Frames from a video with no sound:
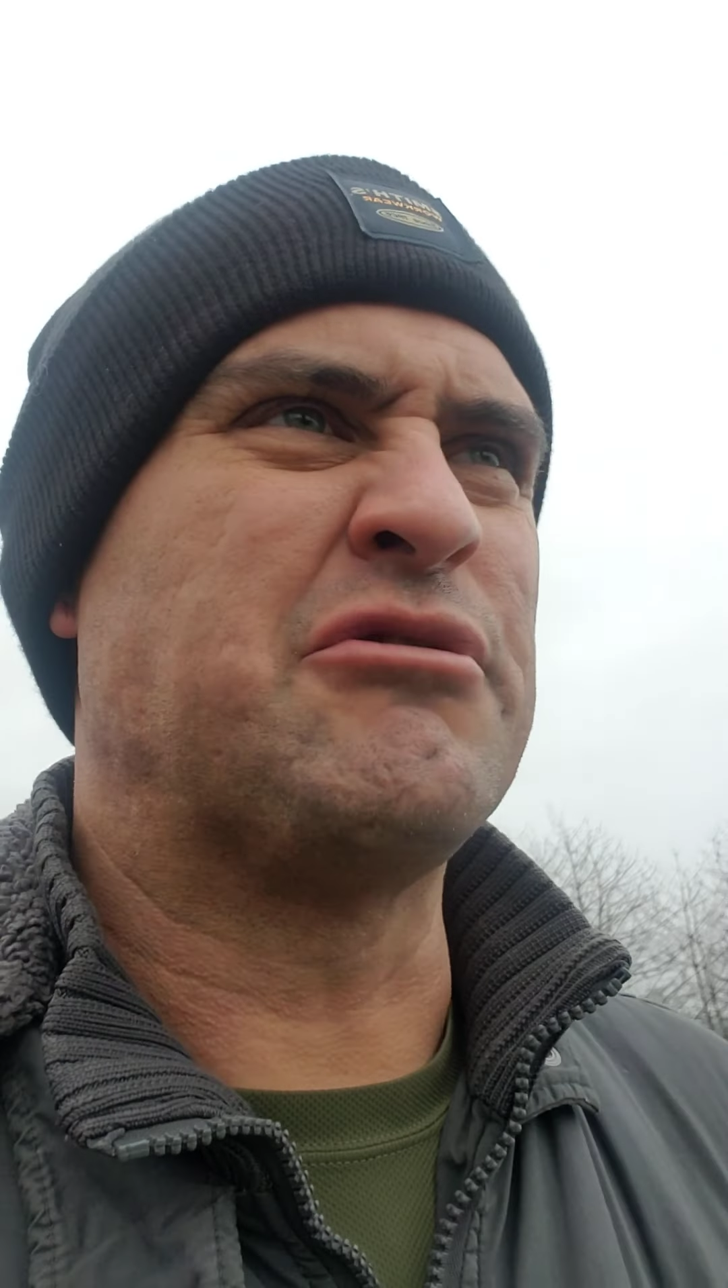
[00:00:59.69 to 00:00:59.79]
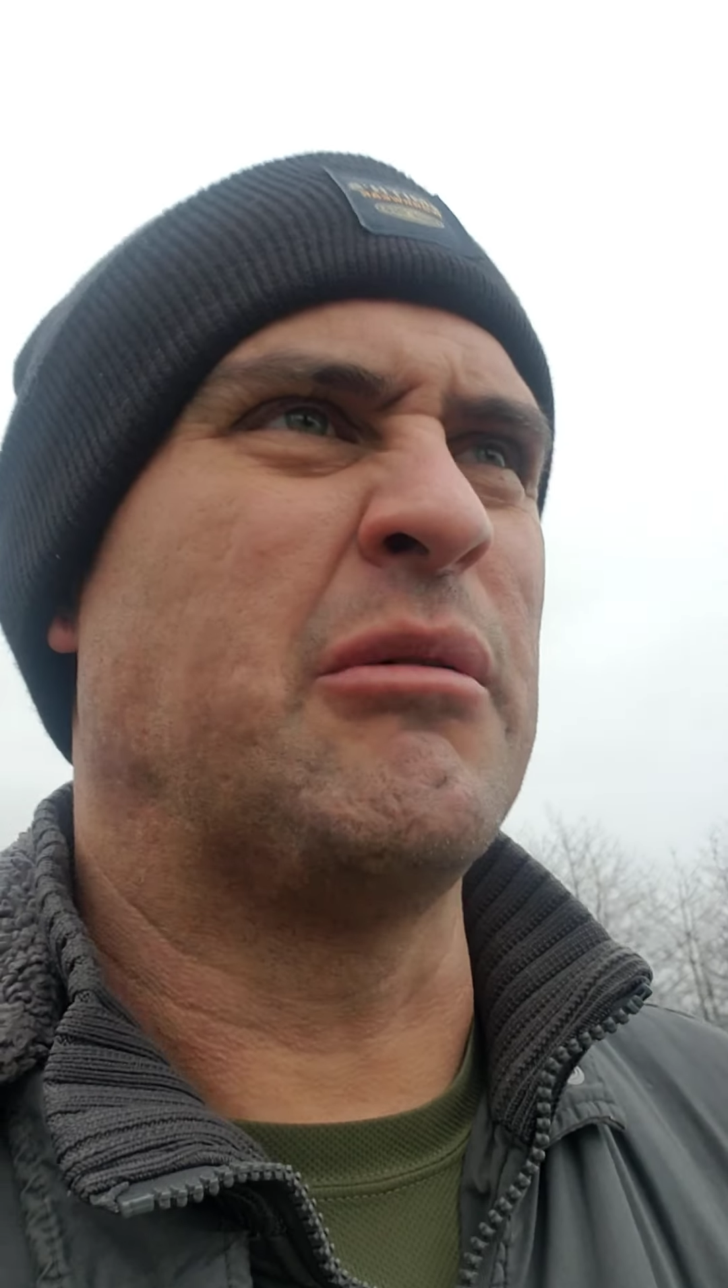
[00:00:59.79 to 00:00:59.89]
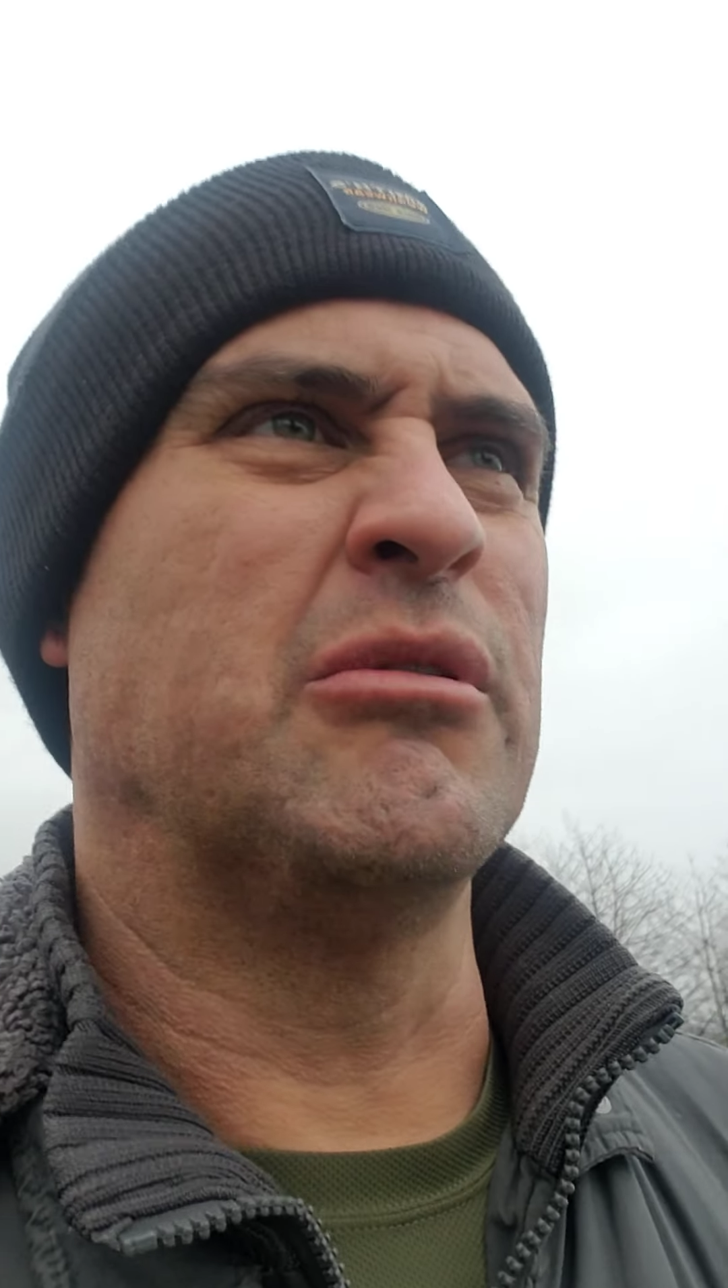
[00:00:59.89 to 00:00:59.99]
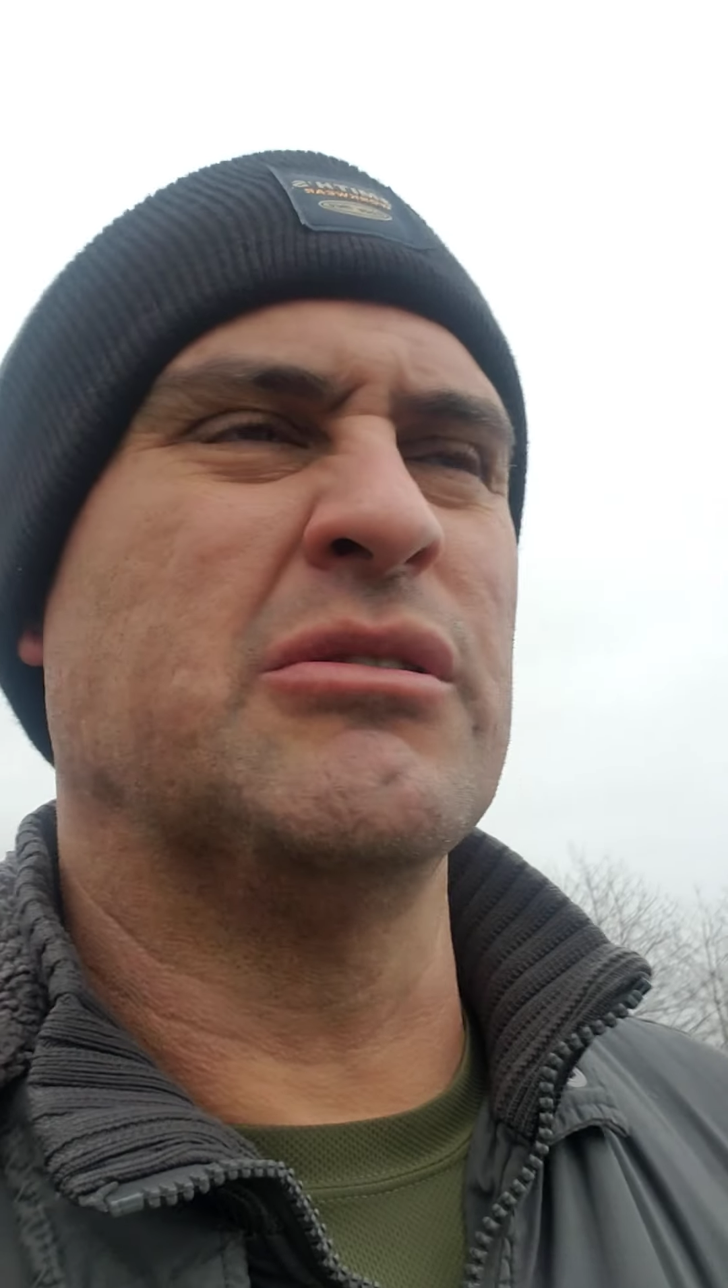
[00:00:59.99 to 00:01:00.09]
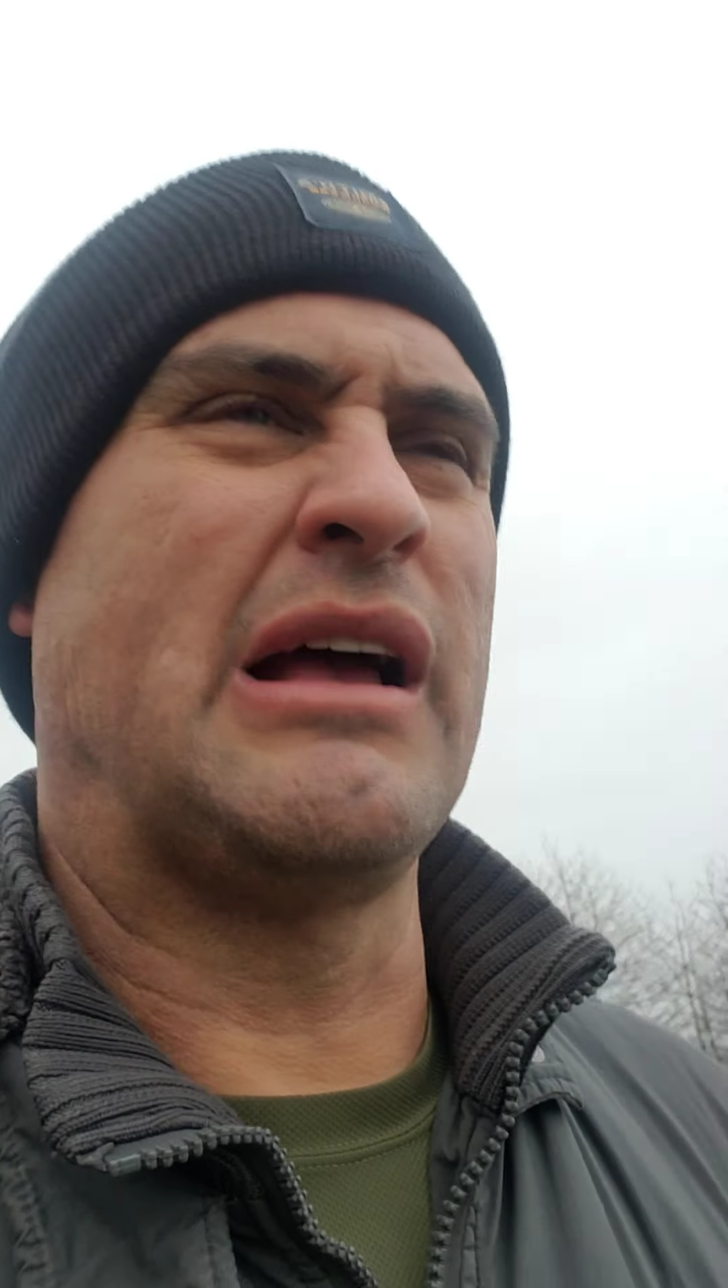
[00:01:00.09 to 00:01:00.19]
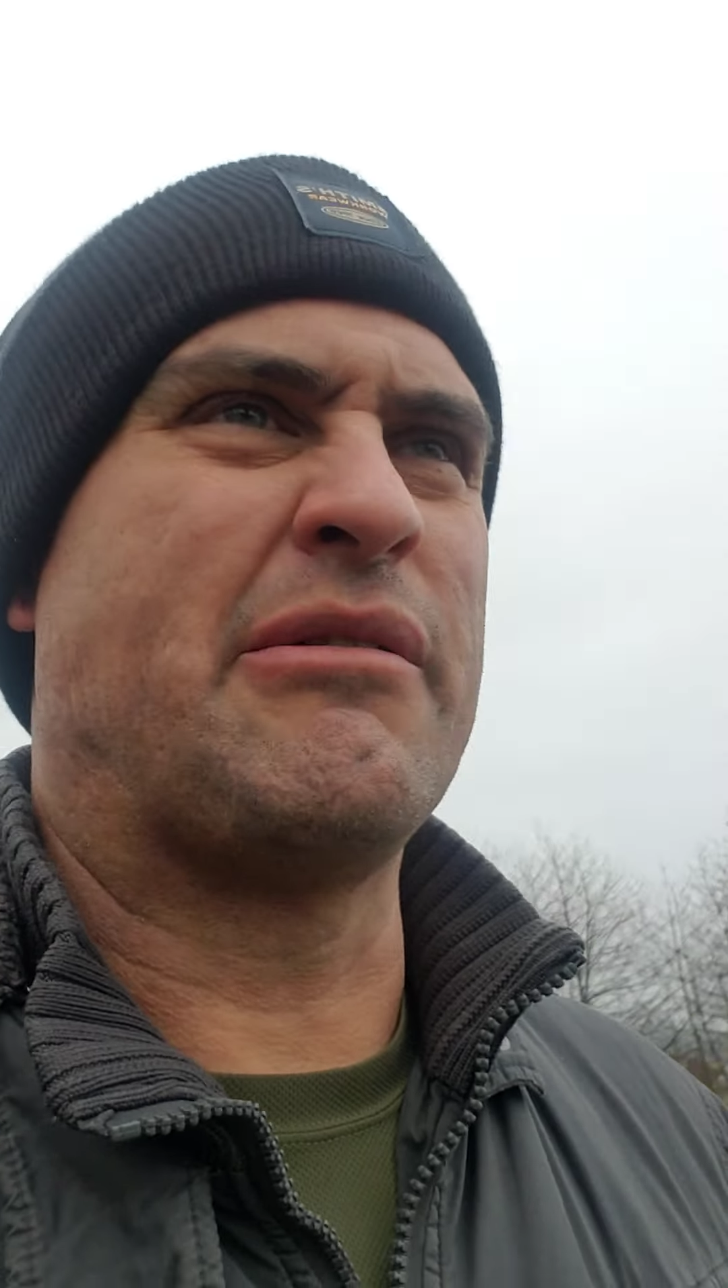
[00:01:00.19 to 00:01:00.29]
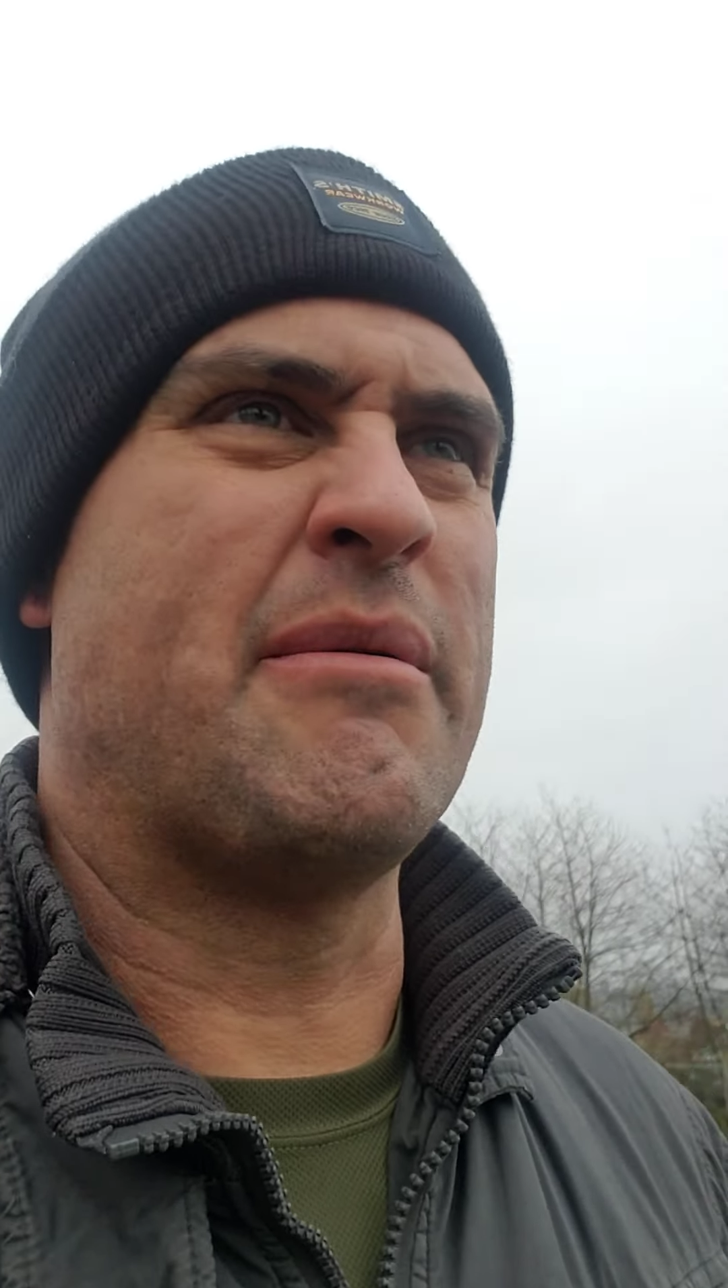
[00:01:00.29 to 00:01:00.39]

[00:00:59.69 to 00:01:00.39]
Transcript: trouble like